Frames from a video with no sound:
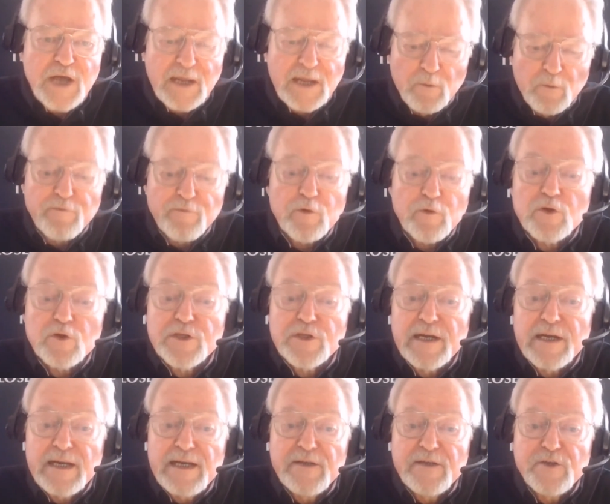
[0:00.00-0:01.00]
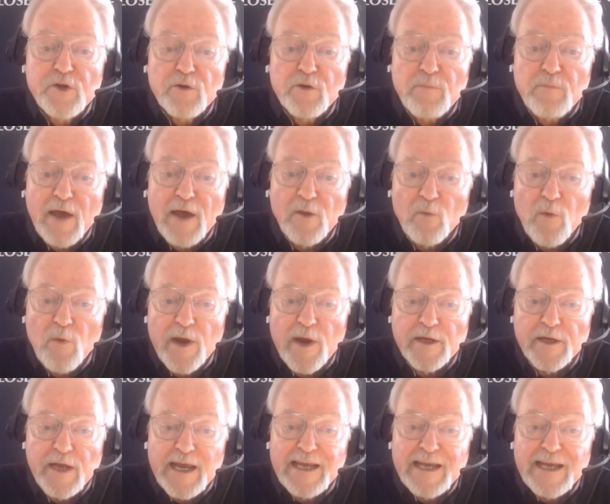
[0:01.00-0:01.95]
And the referrals get easier, by the way,